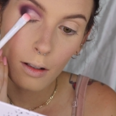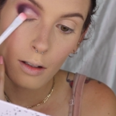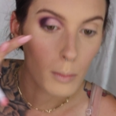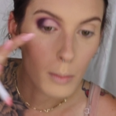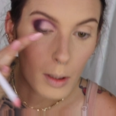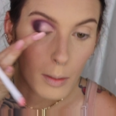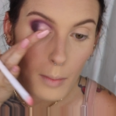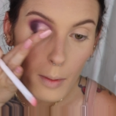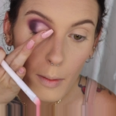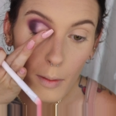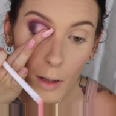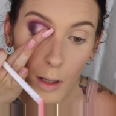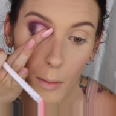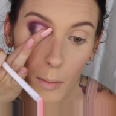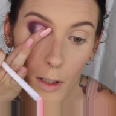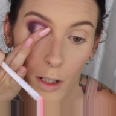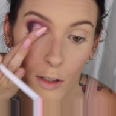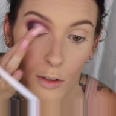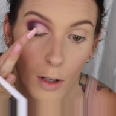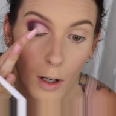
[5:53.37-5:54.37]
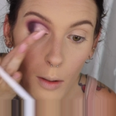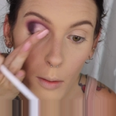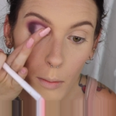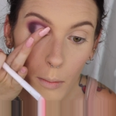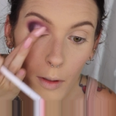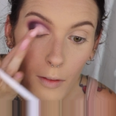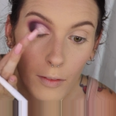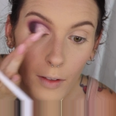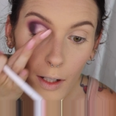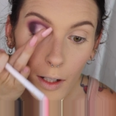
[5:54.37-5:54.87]
Let me try with
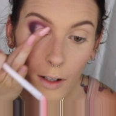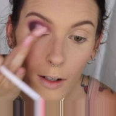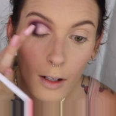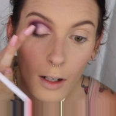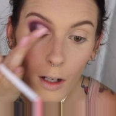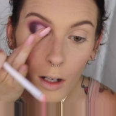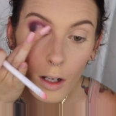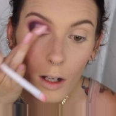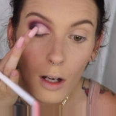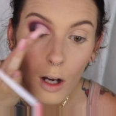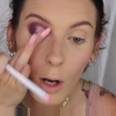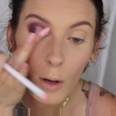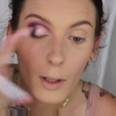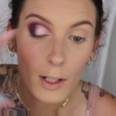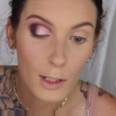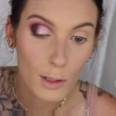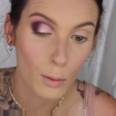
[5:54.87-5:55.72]
my finger. Okay,